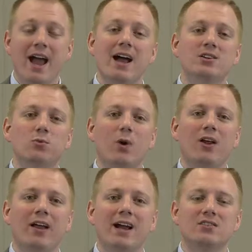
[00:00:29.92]
as
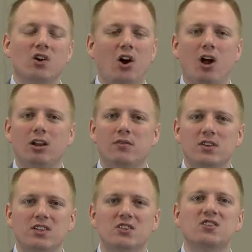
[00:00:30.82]
well as all of
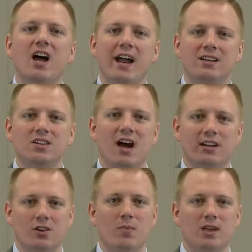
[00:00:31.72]
the design
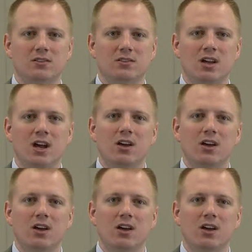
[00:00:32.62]
documents,